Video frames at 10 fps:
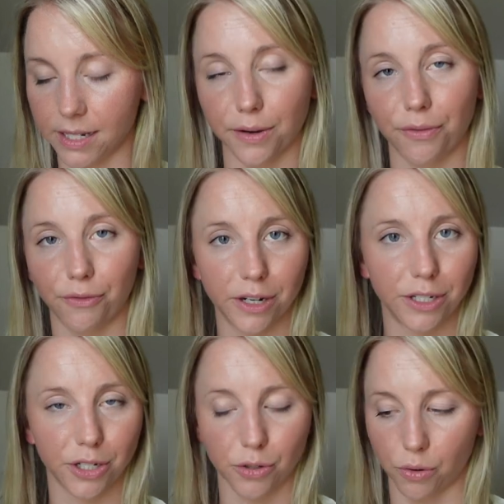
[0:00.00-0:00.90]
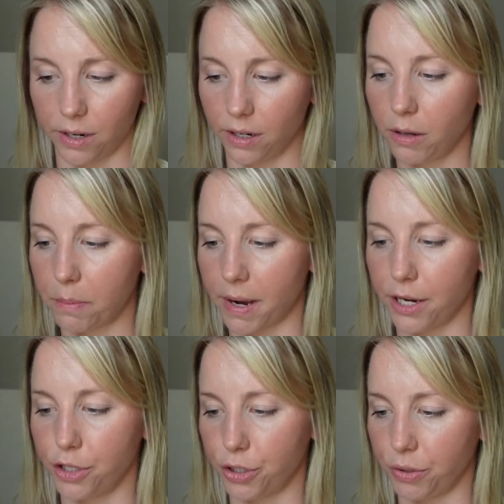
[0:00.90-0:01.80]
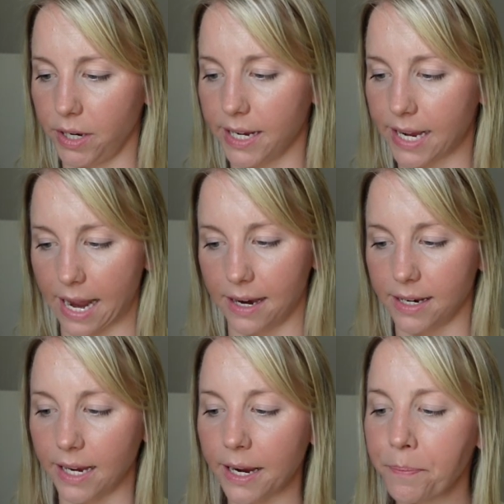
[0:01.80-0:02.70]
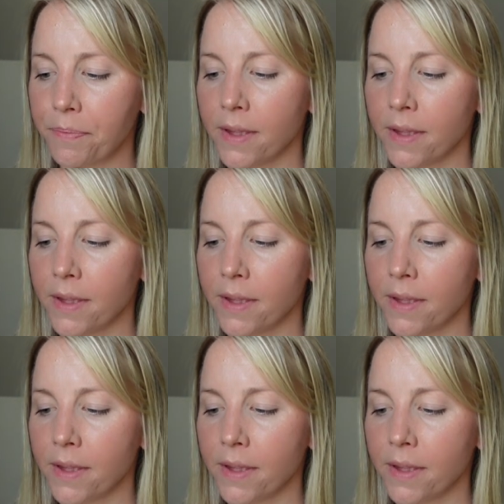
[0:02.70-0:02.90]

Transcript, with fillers: It's a free tutorial by Judy Kennedy.